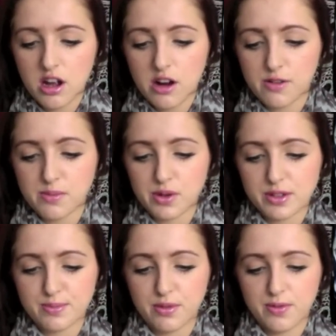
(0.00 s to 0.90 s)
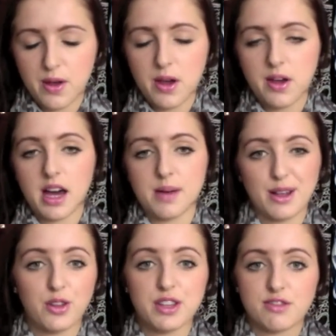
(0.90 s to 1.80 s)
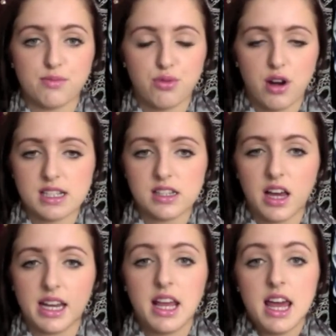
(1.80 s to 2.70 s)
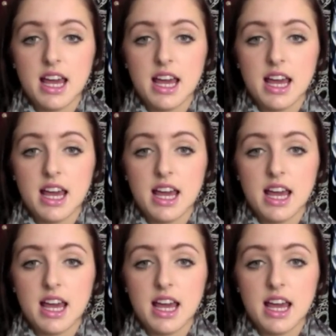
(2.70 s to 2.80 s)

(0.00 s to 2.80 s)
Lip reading: from Models Prefer. I got this from Priceline.